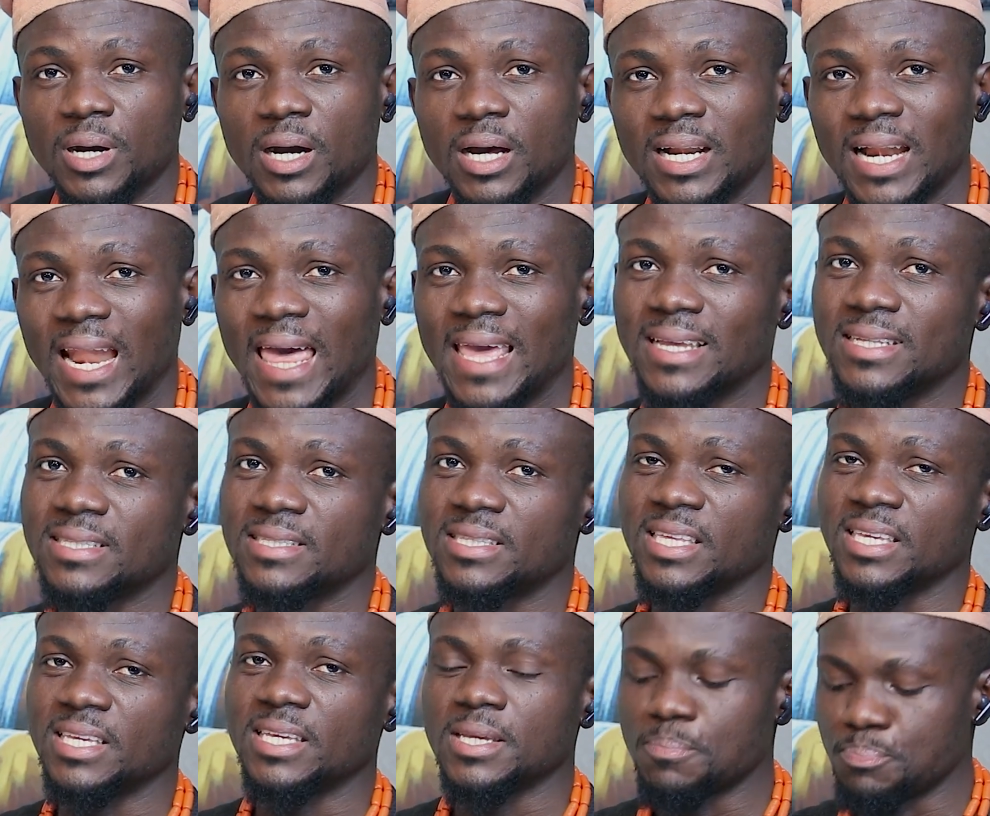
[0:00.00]
like
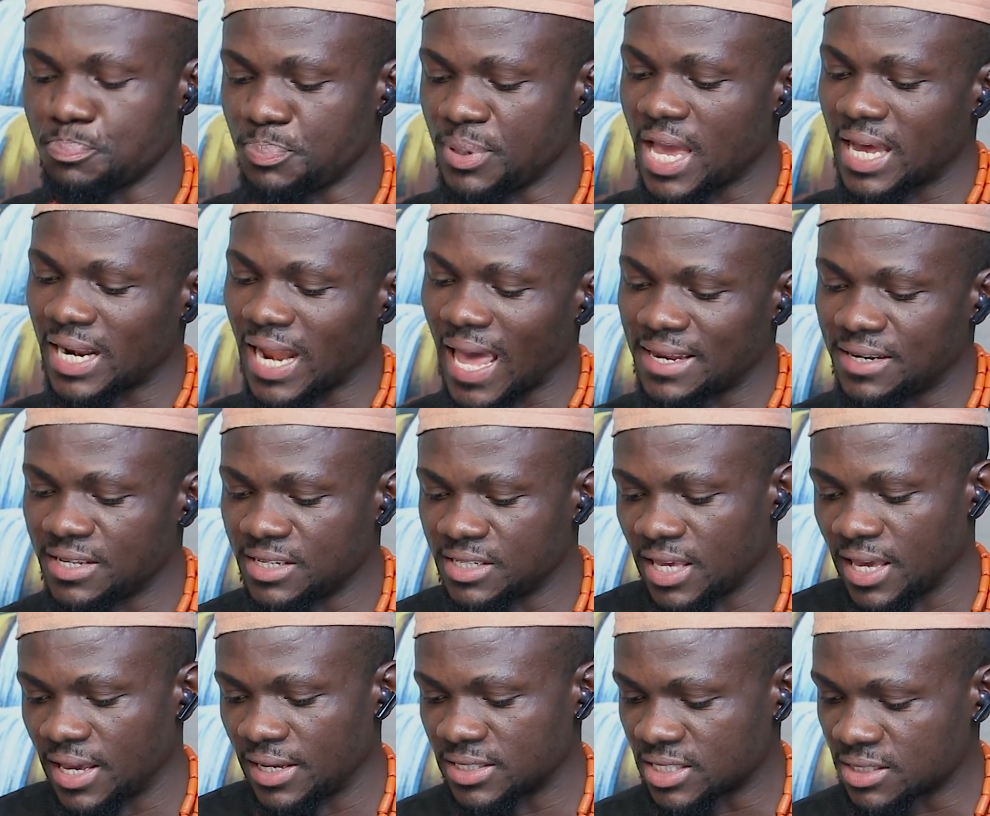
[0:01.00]
the P&ID
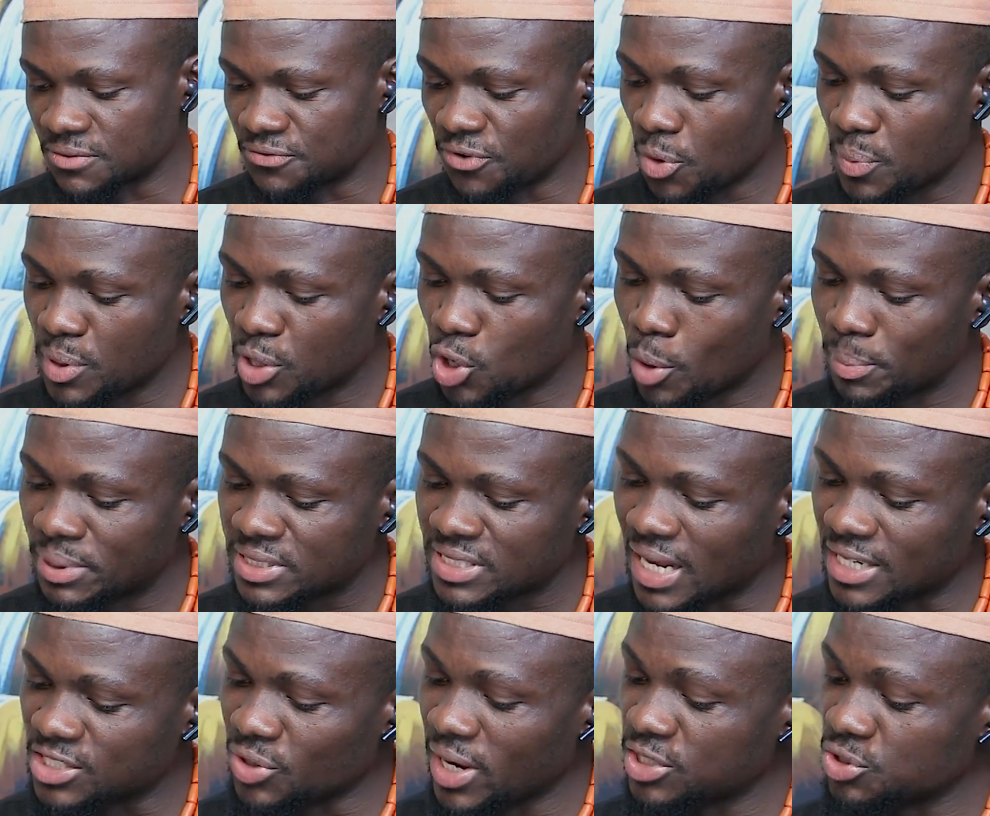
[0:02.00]
case, foreign companies are
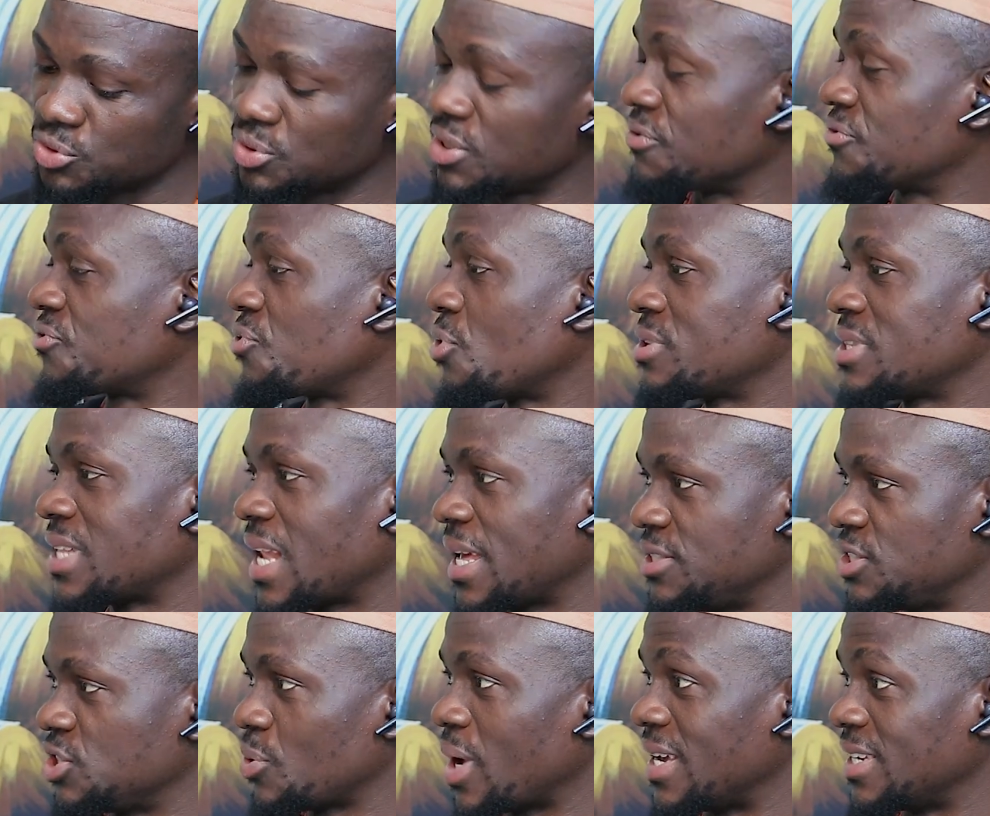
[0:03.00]
trying to defraud
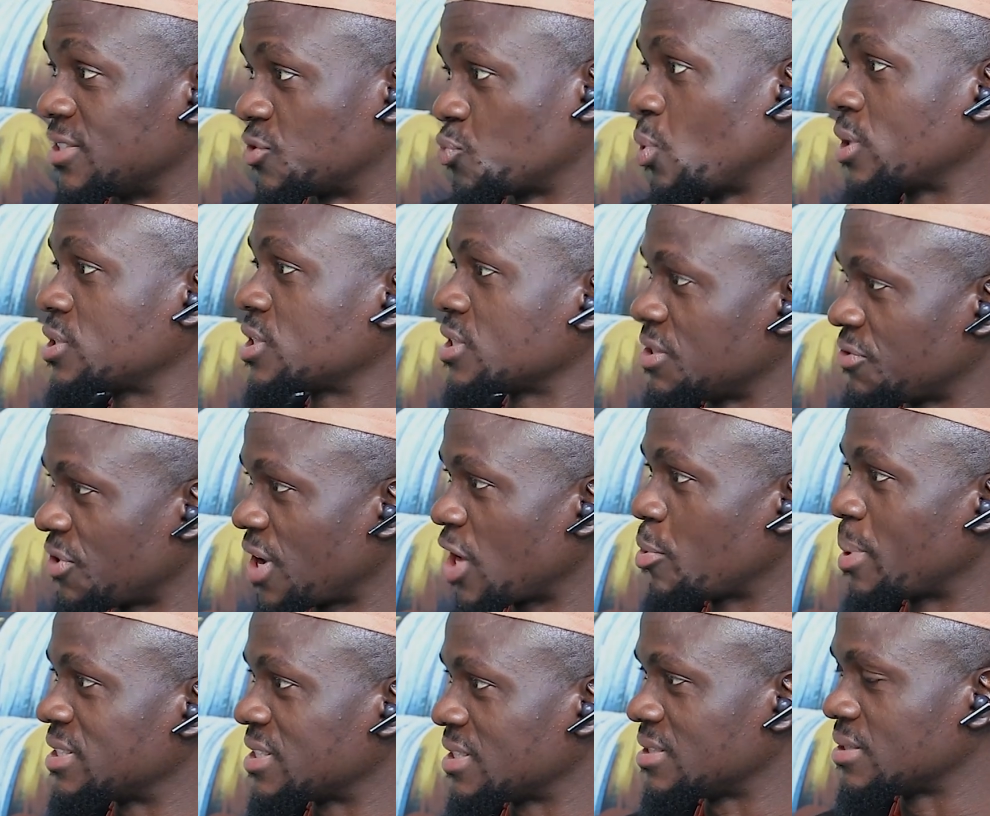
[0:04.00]
Nigeria, is what the federal
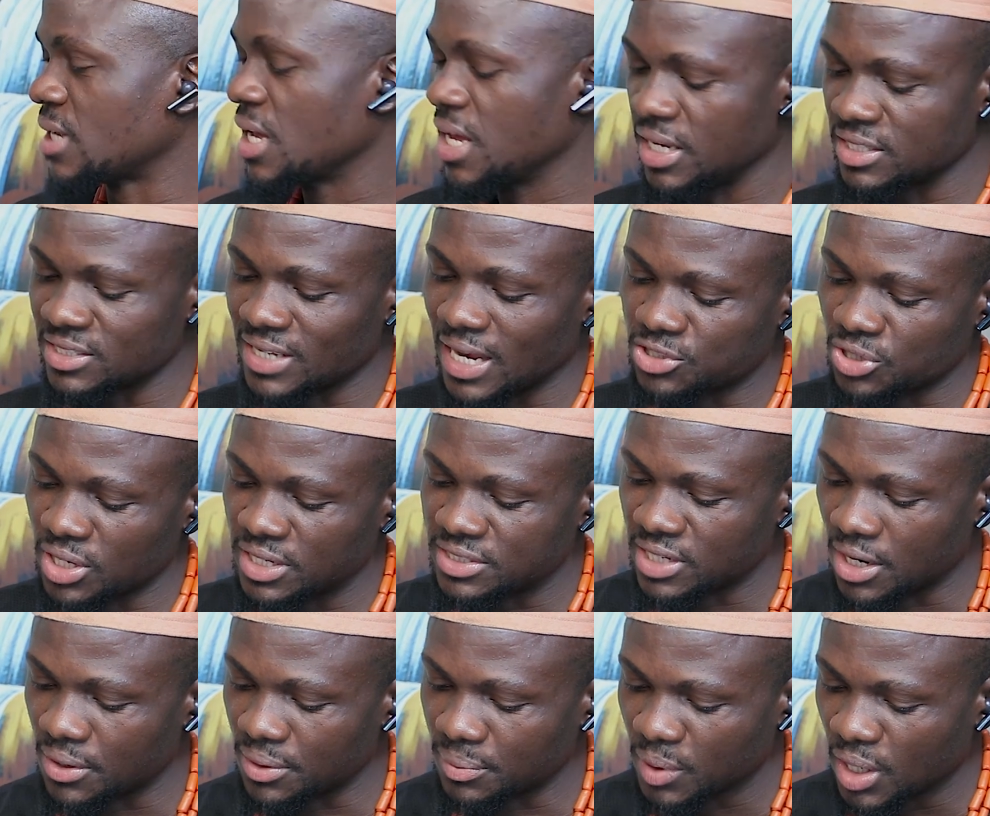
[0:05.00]
government is actually
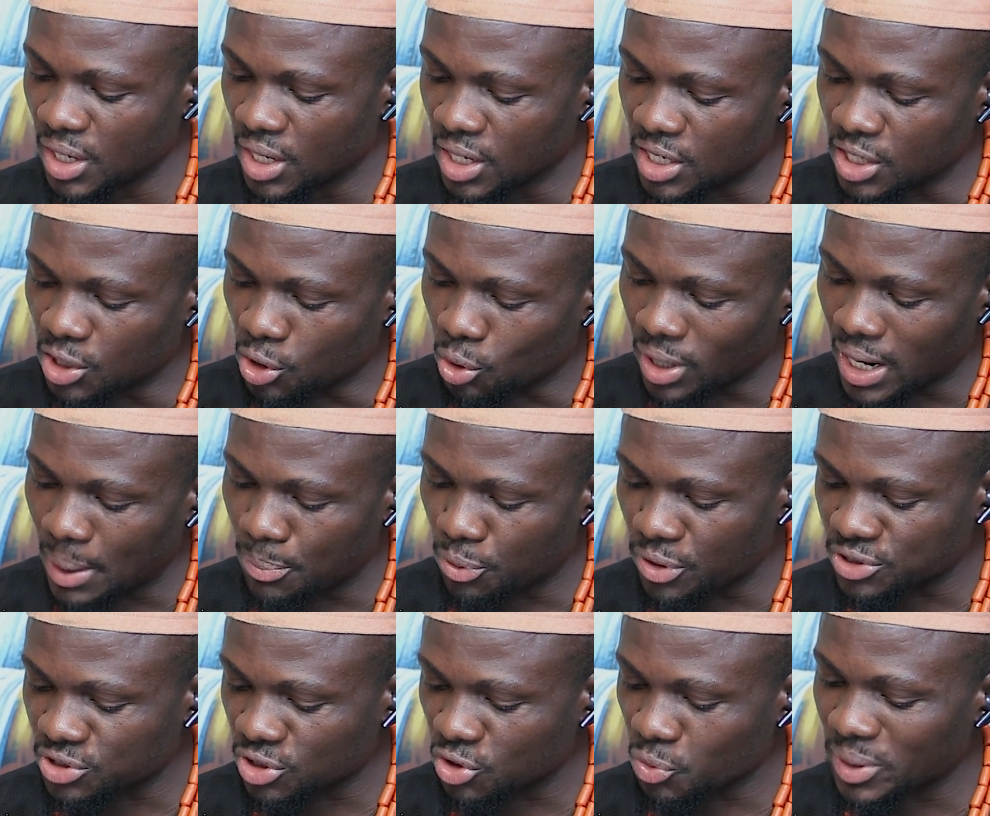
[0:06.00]
saying, in
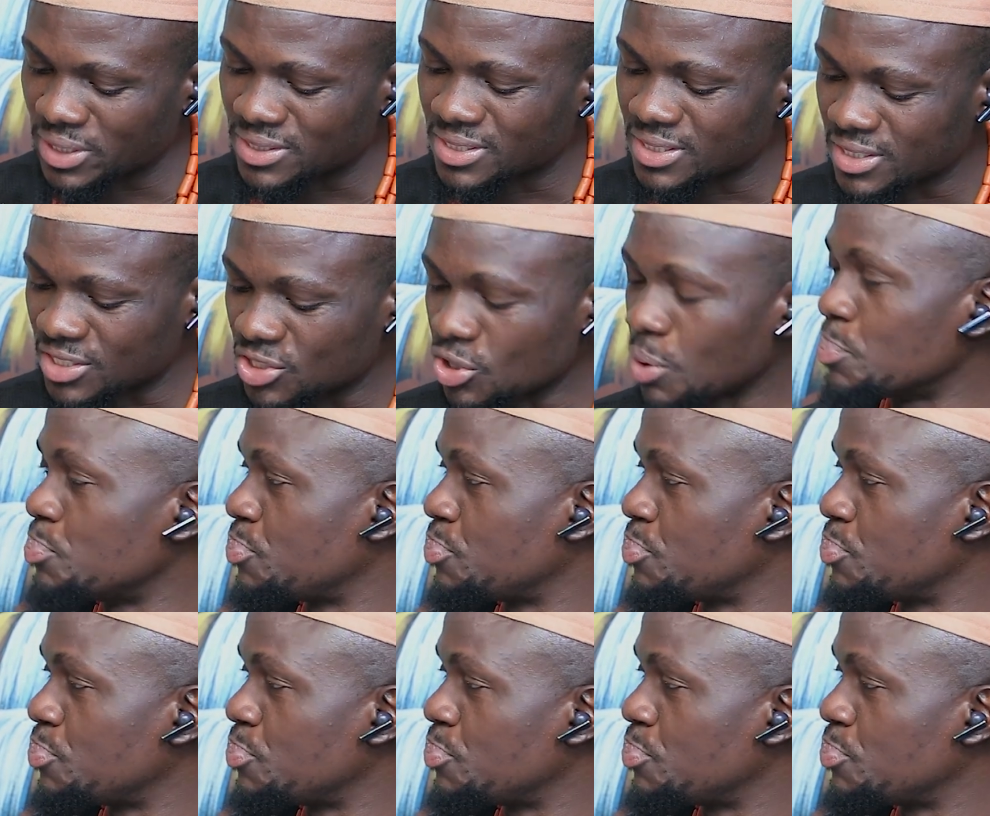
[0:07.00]
collaboration with some